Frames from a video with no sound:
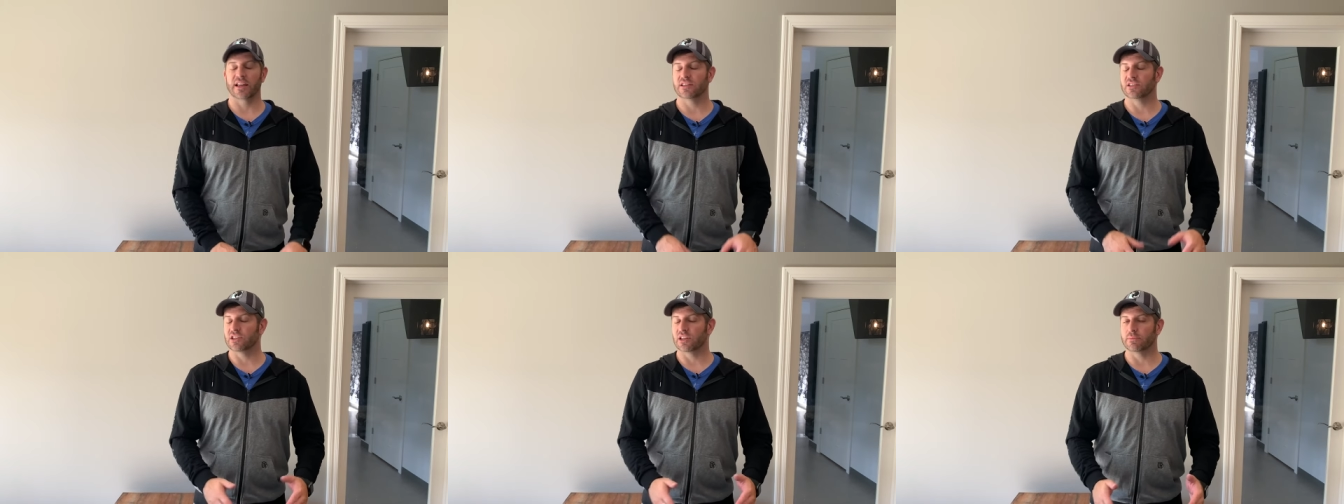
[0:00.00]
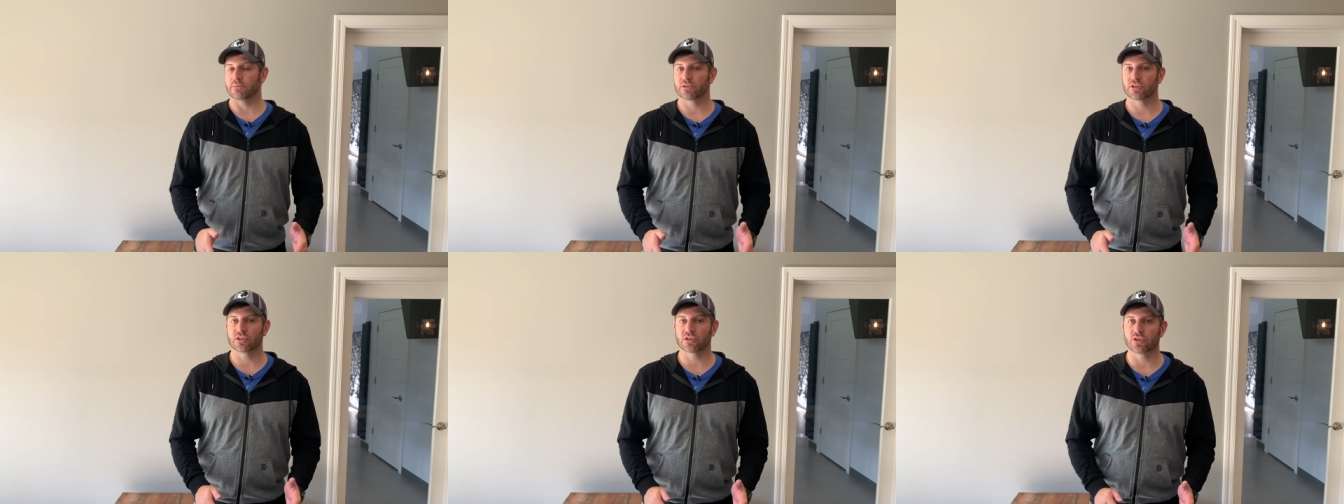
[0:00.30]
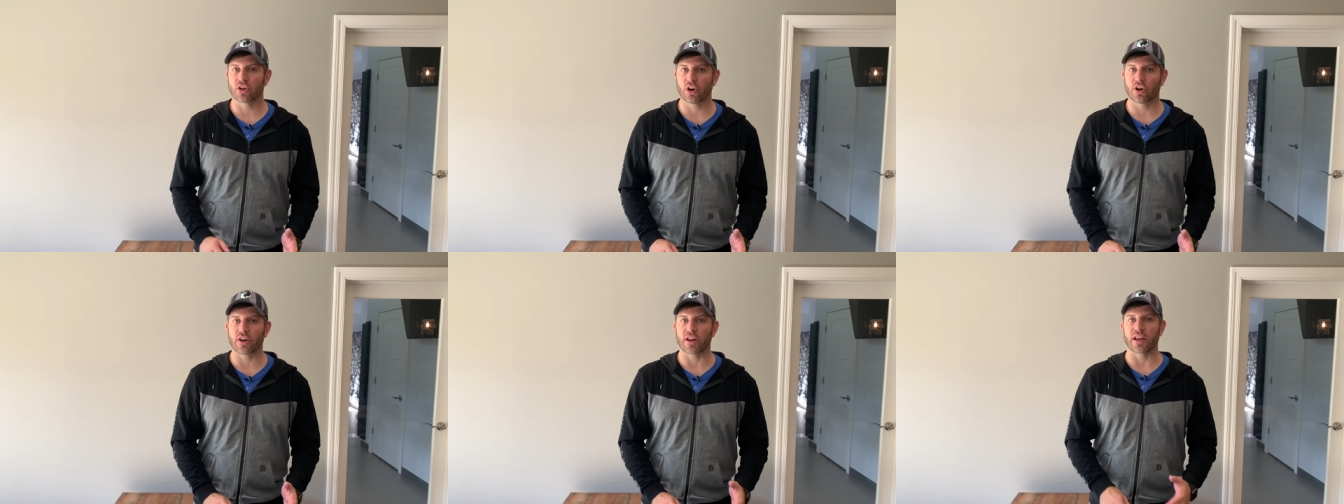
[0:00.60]
It seems
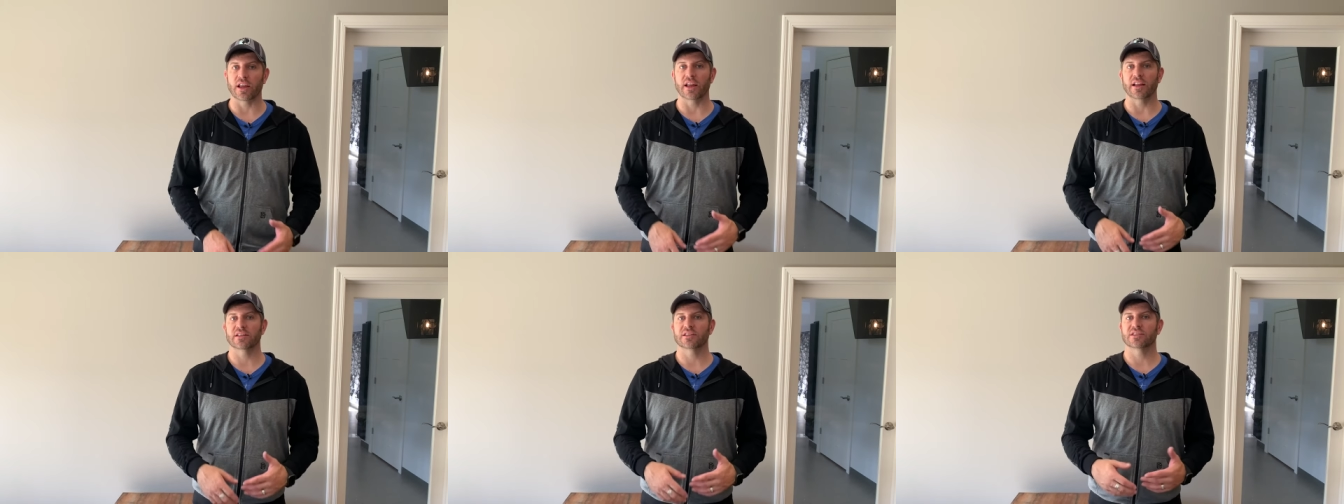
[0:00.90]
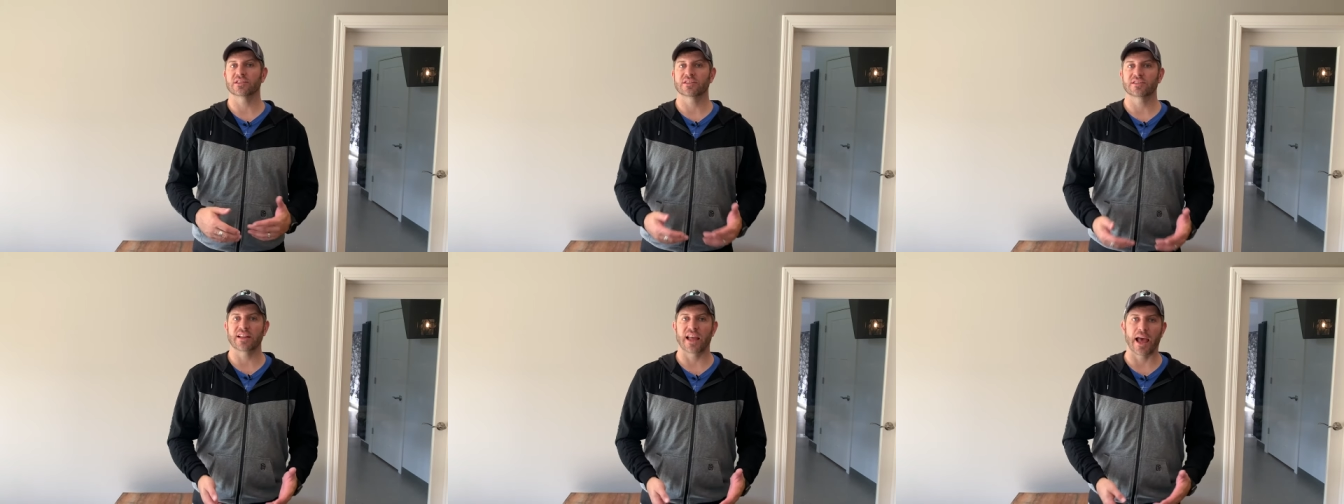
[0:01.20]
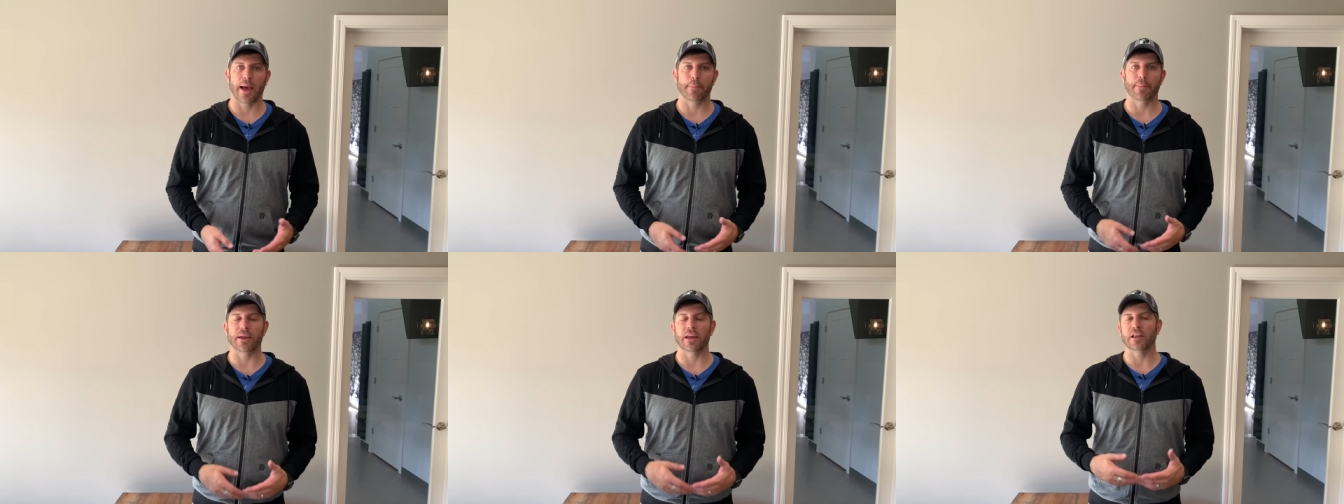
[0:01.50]
sturdy, it's
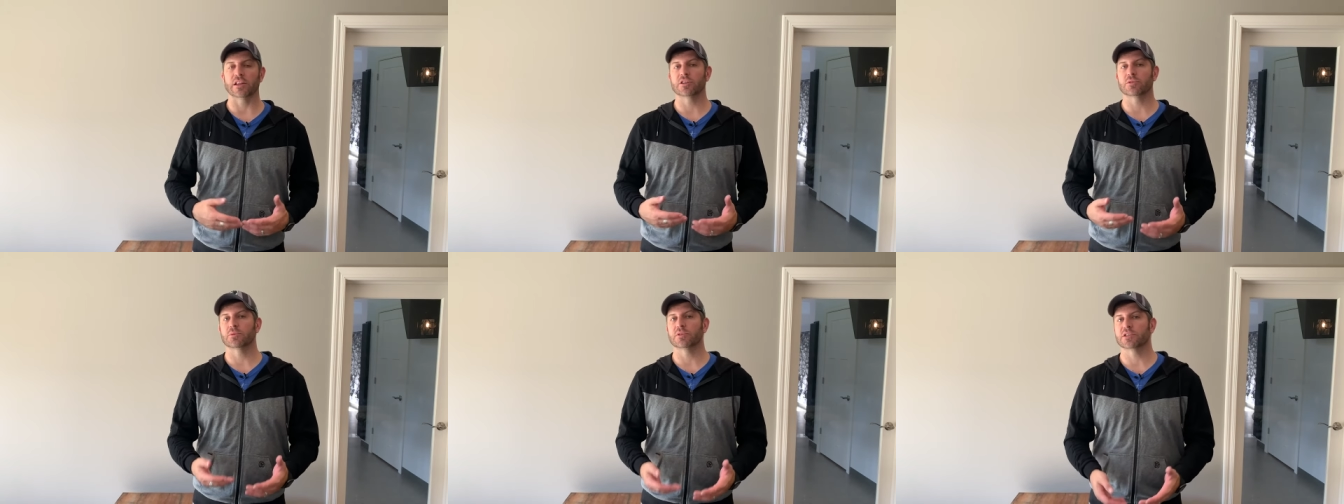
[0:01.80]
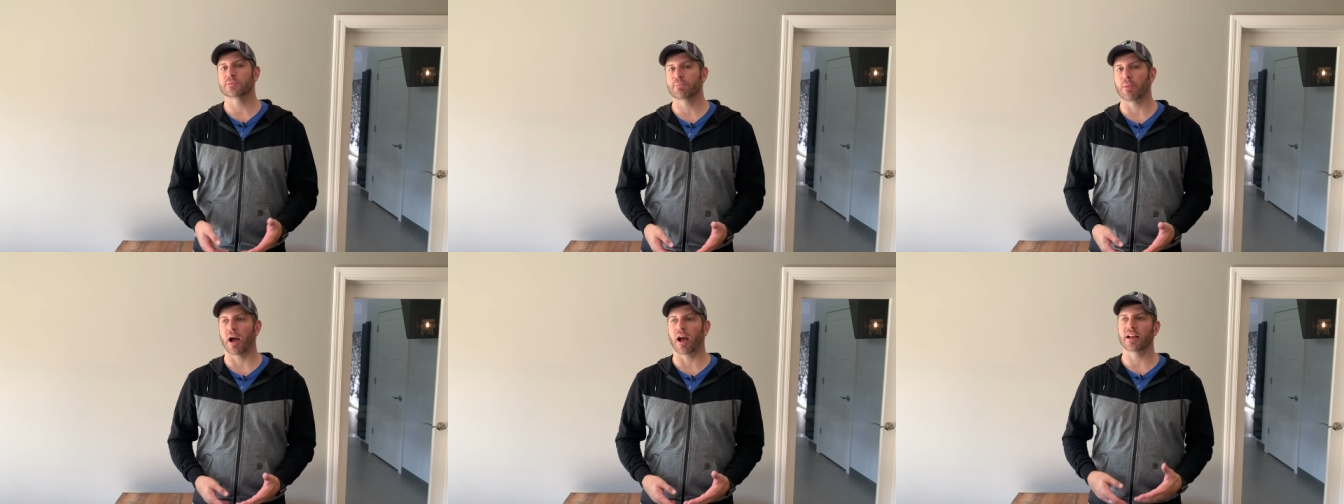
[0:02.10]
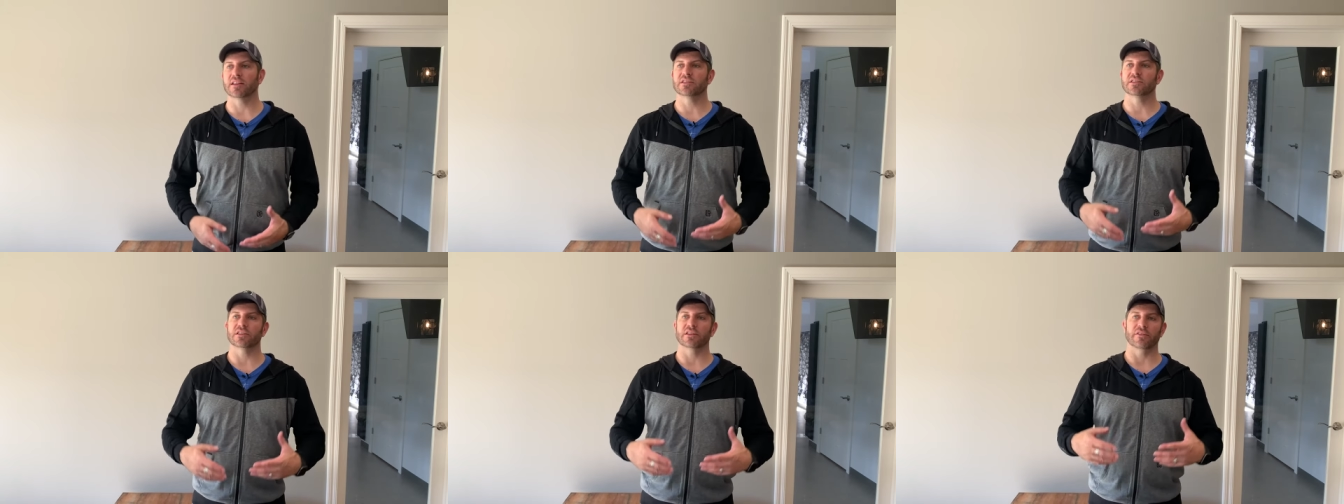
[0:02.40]
snappy, it's
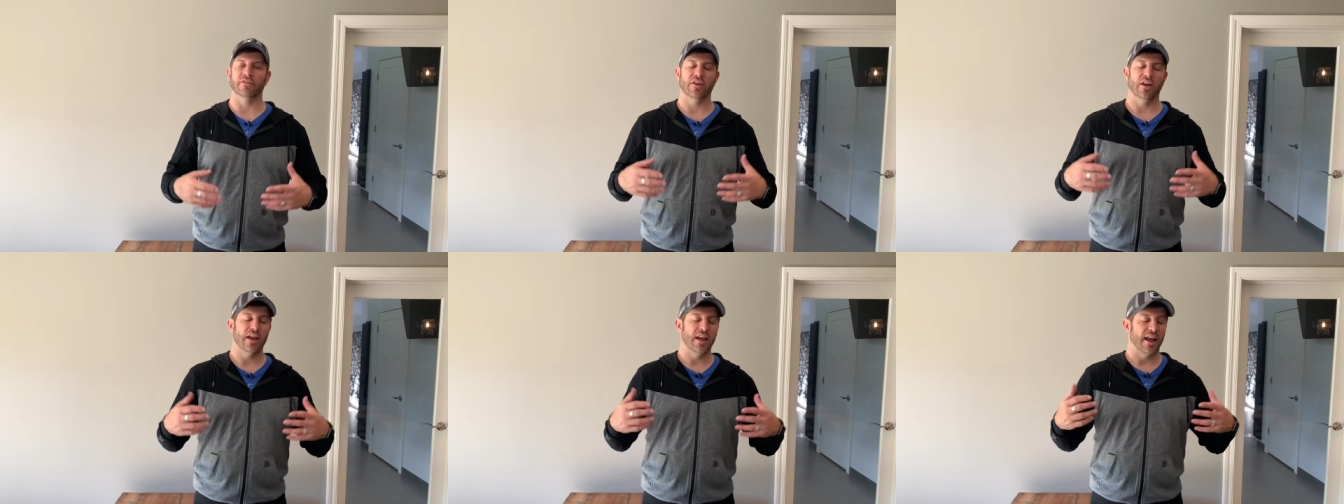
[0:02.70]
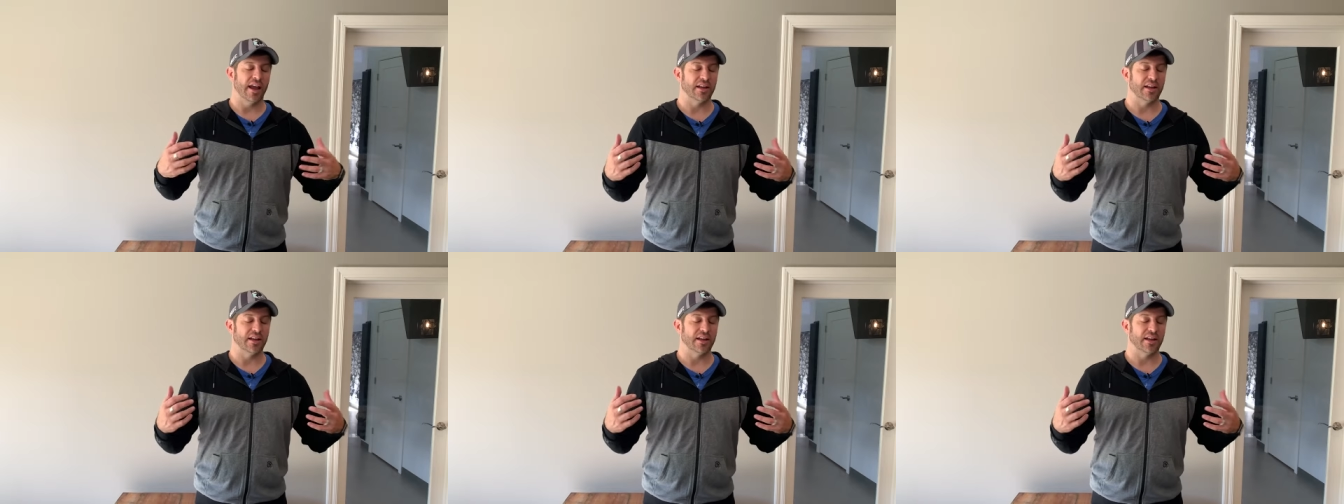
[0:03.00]
responsive,